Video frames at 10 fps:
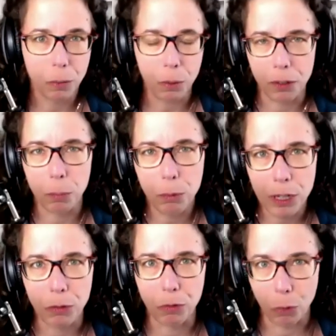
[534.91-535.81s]
some
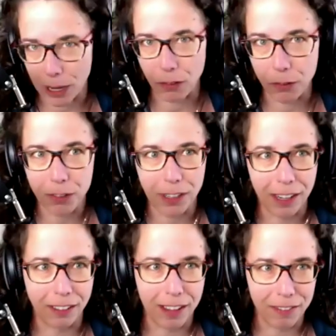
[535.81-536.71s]
real voice
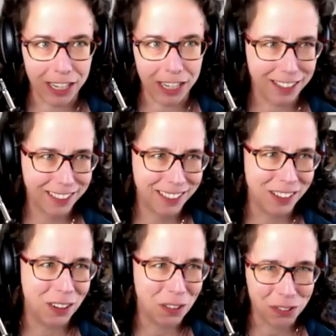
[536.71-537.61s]
and levity.
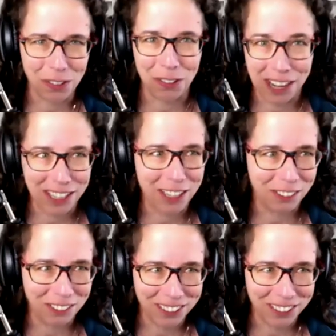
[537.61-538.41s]
So thank you.